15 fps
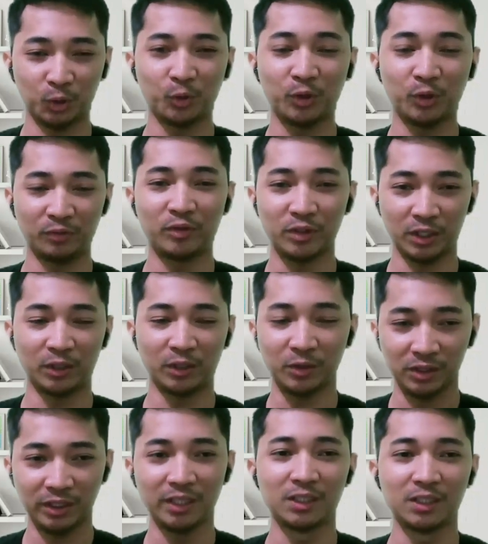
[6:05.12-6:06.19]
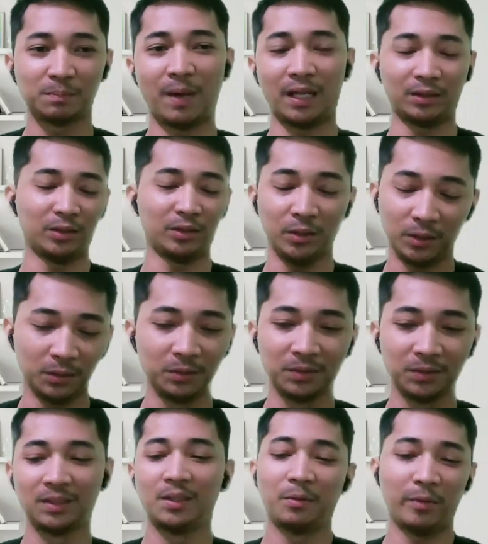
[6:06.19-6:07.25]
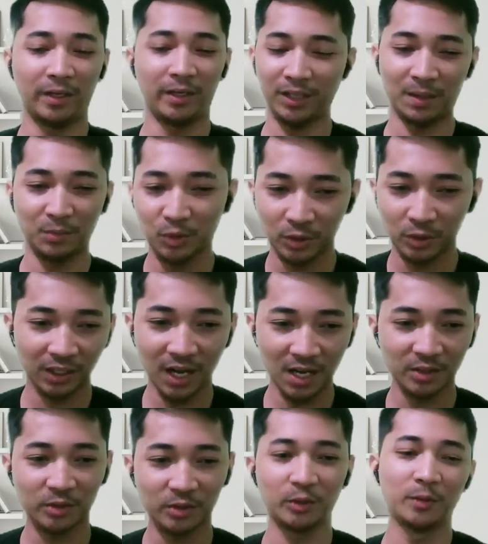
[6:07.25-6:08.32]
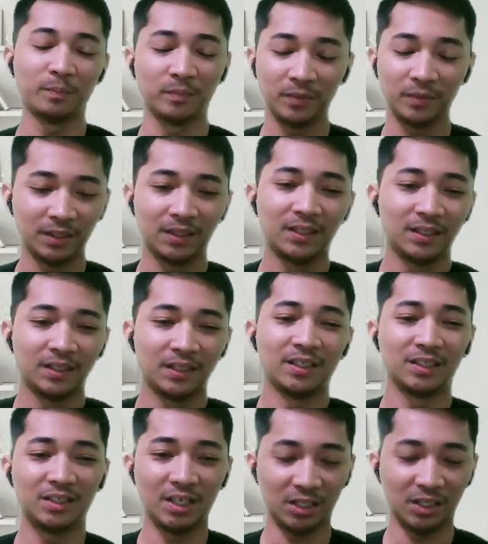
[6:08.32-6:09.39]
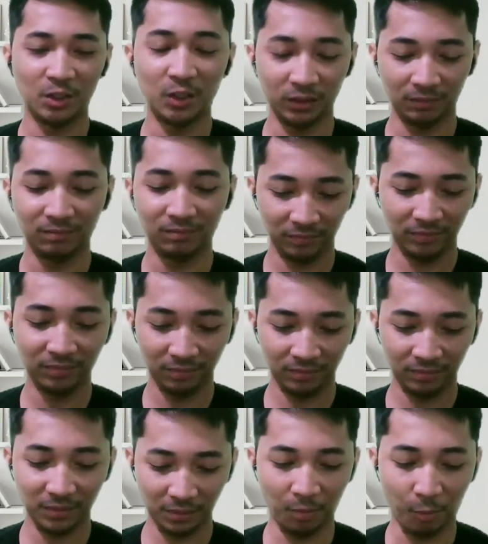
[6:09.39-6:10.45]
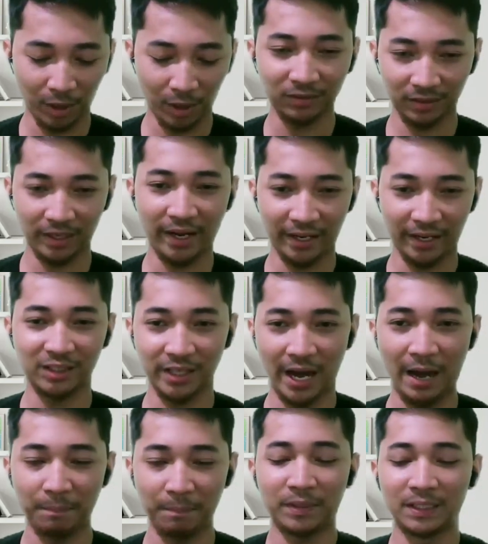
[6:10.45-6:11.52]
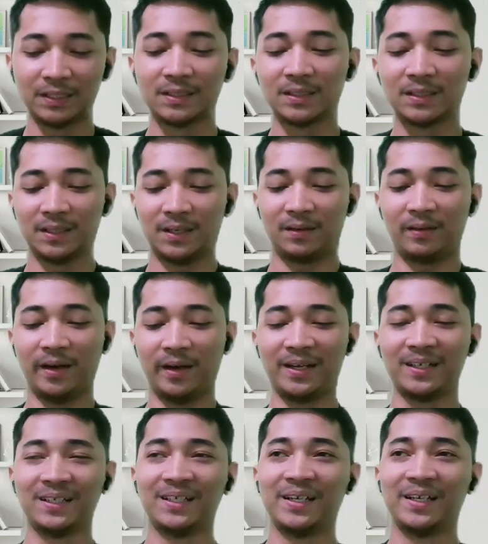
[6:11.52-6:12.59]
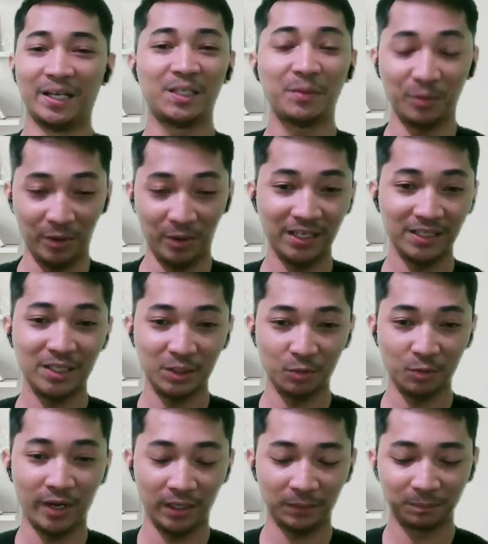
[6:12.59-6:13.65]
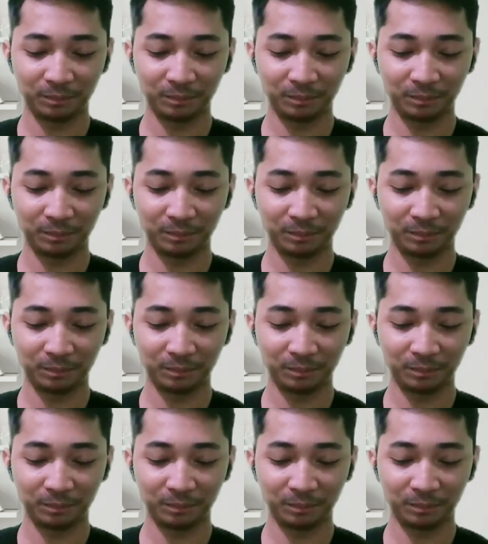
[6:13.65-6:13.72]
20% of the skills. But, when it comes to the classroom, it's just not what actually happens, right? Well, this is what I